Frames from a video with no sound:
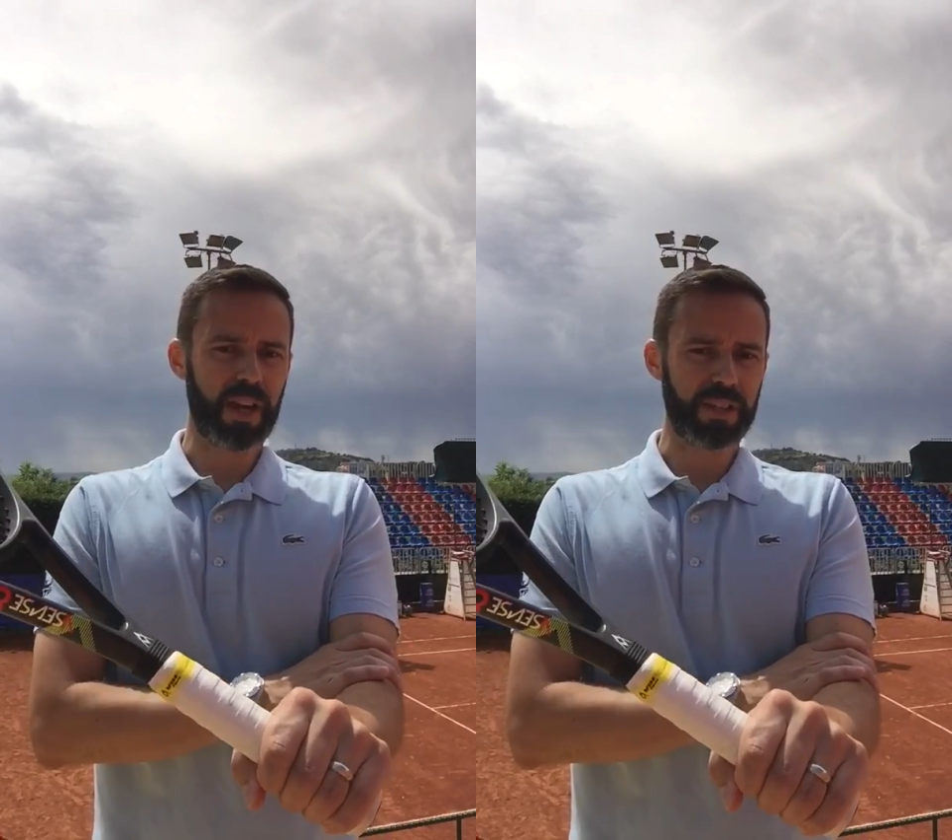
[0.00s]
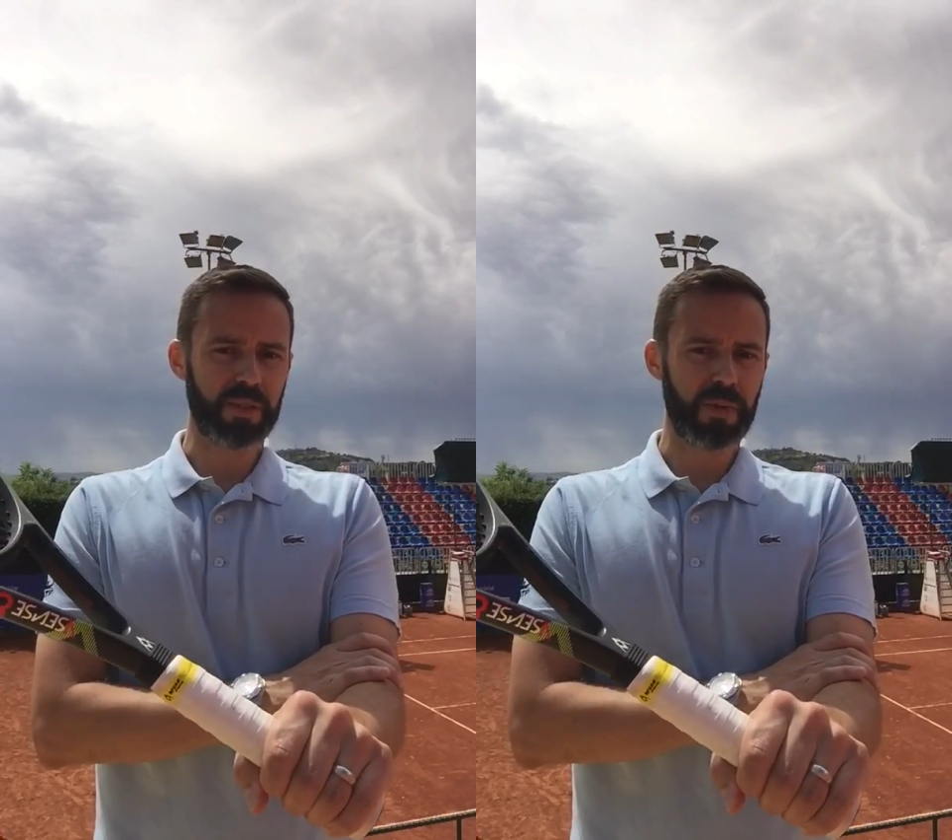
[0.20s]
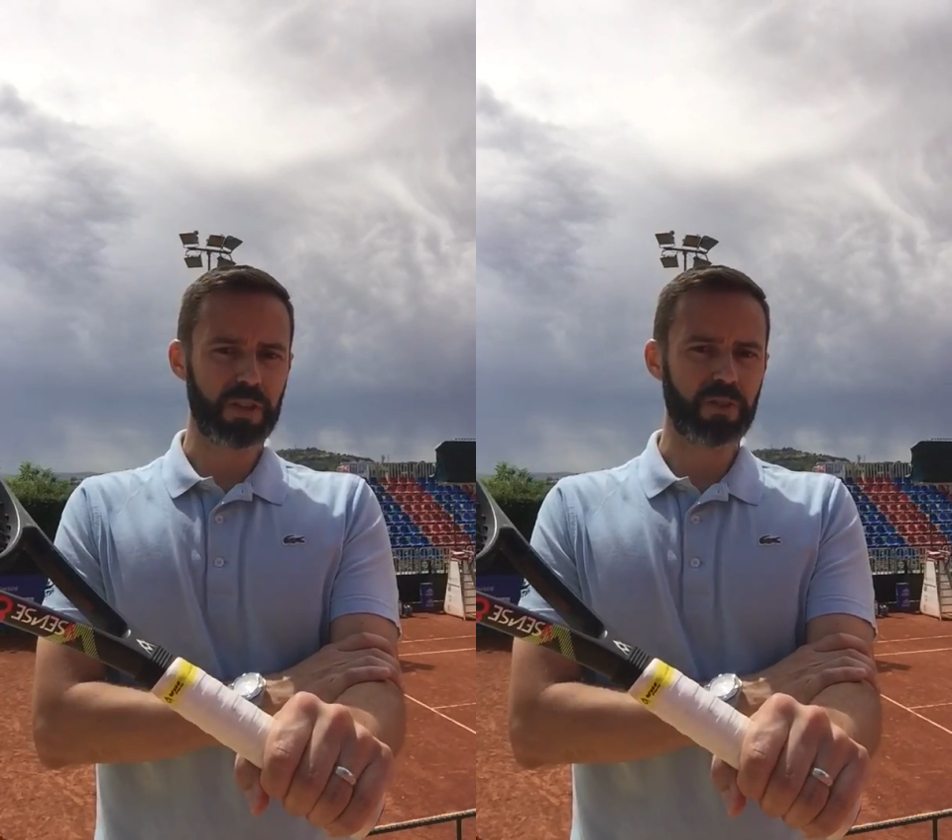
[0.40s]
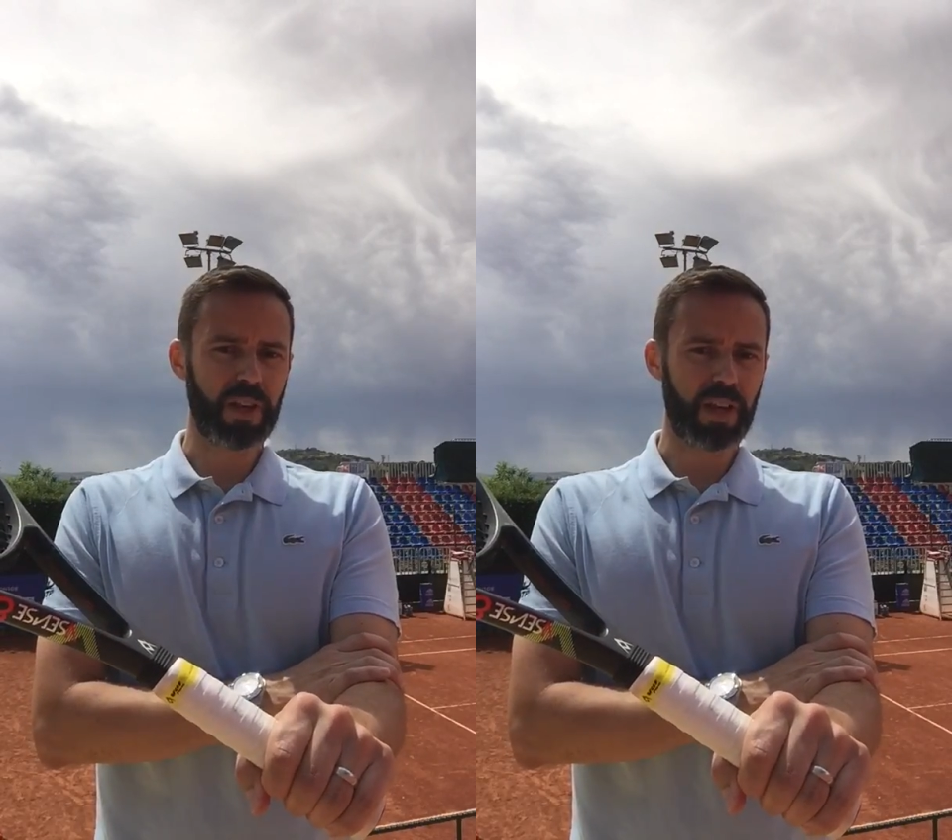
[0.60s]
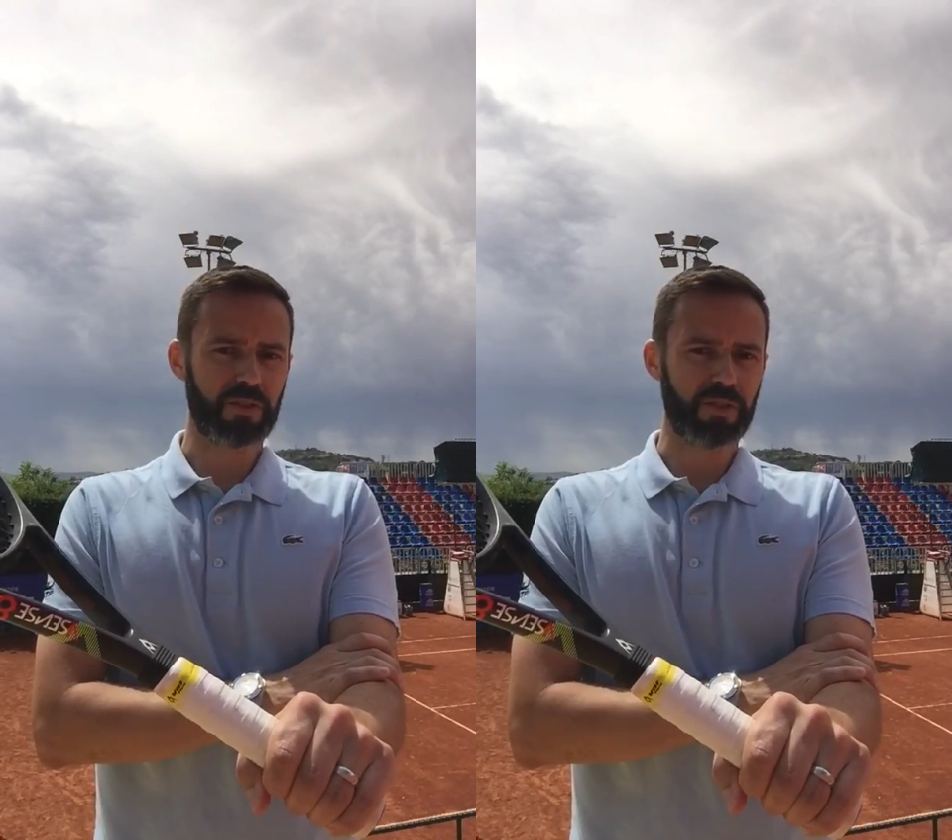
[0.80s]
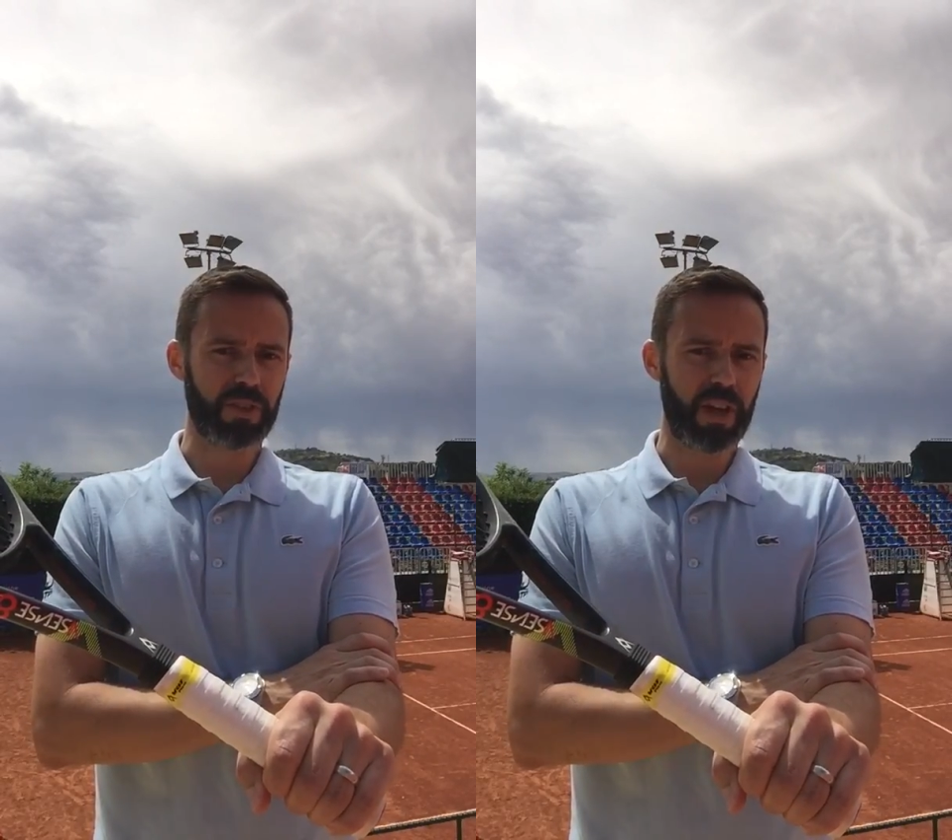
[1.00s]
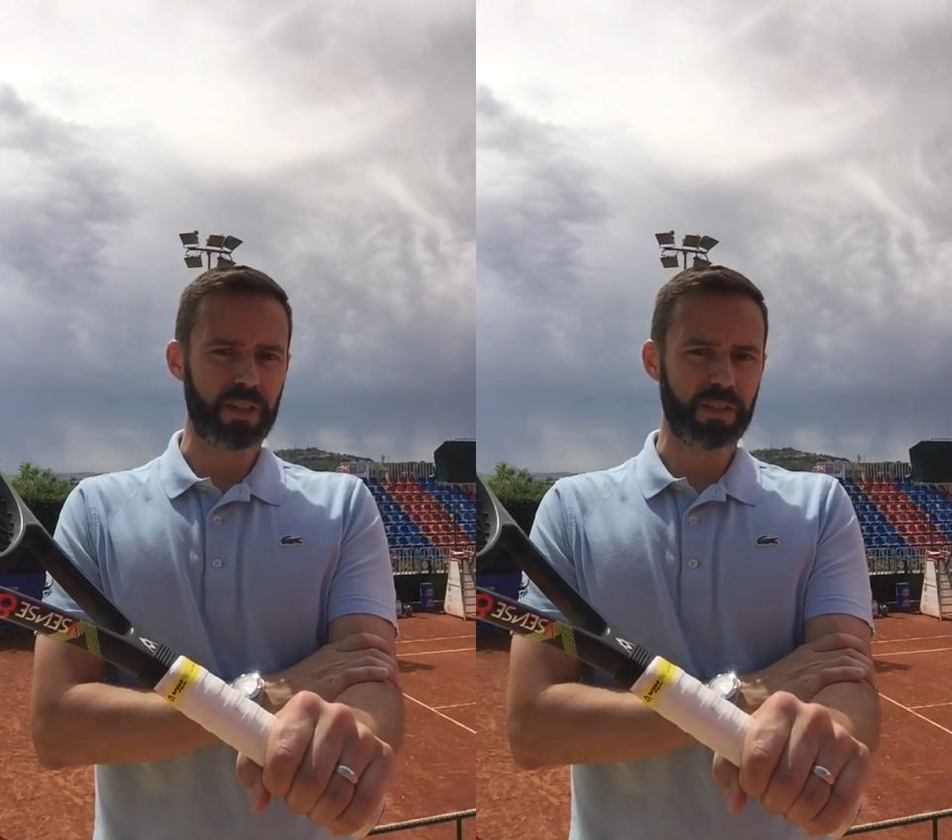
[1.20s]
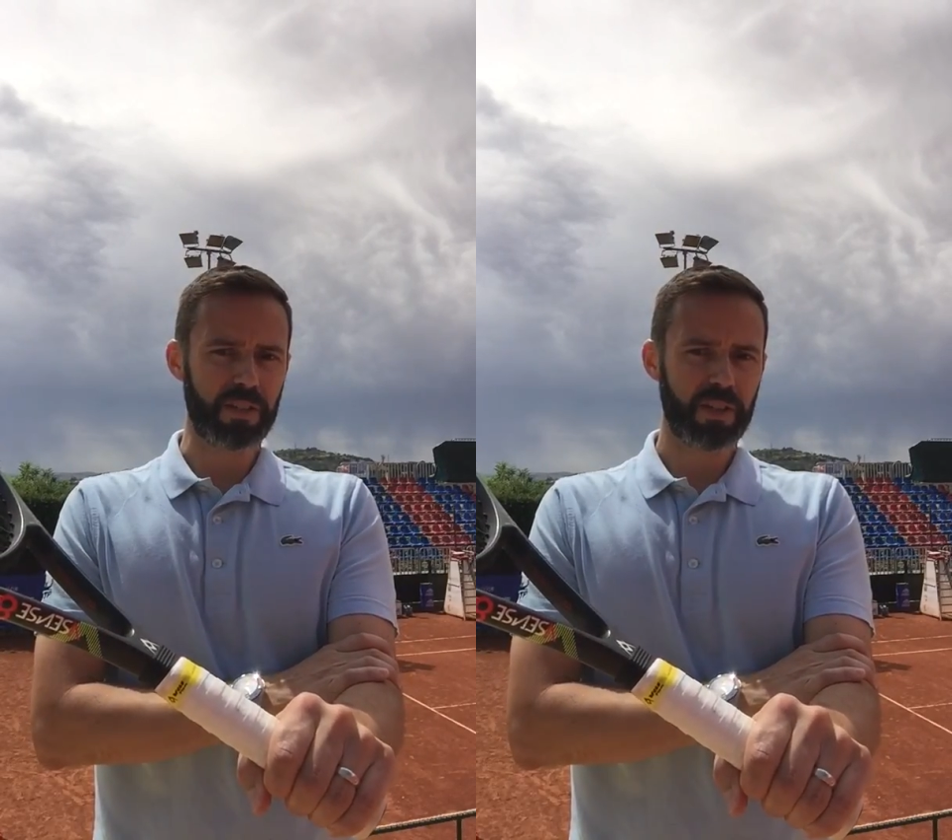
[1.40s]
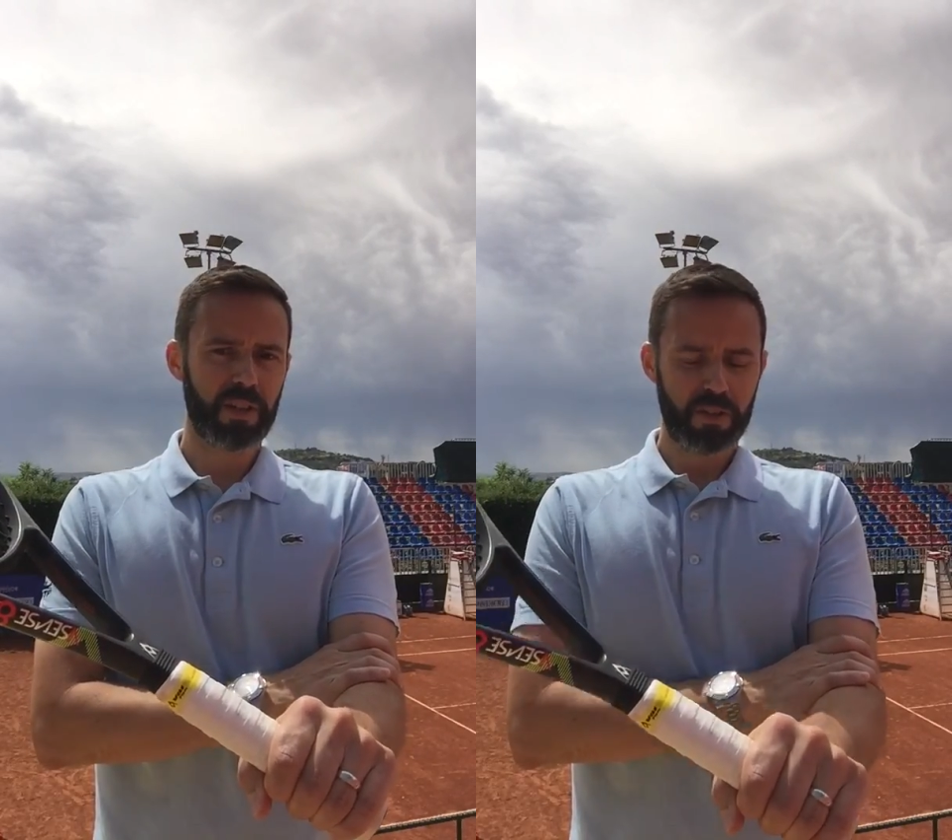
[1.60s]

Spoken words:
isometric exercises.